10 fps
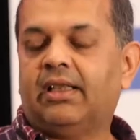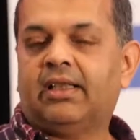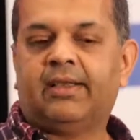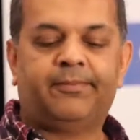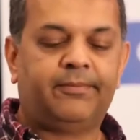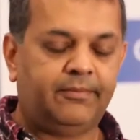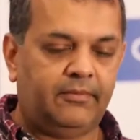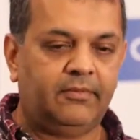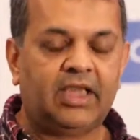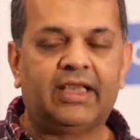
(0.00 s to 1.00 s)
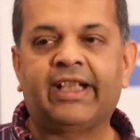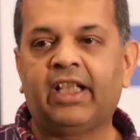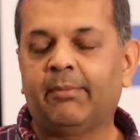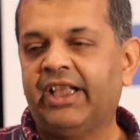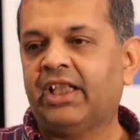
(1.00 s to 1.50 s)
um, the
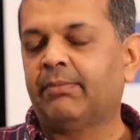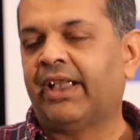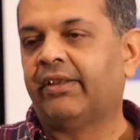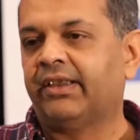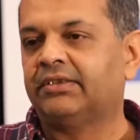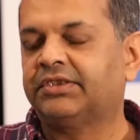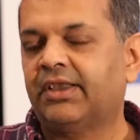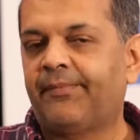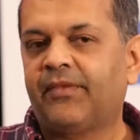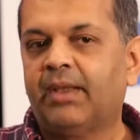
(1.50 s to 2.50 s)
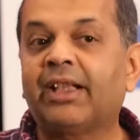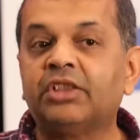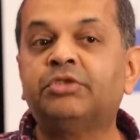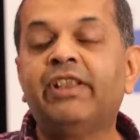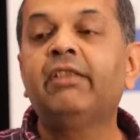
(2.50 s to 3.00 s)
Latin American migrants,
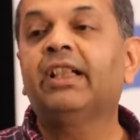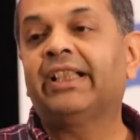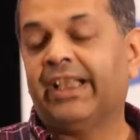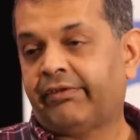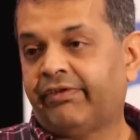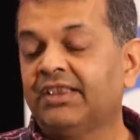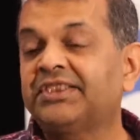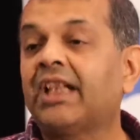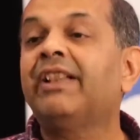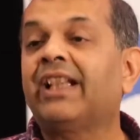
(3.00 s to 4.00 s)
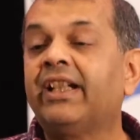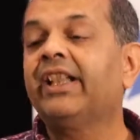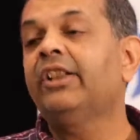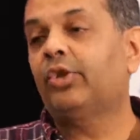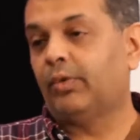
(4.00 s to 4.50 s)
because we were there first and we
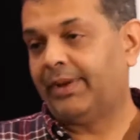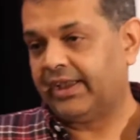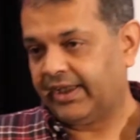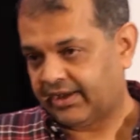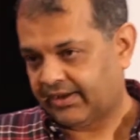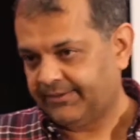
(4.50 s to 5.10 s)
continue to be there.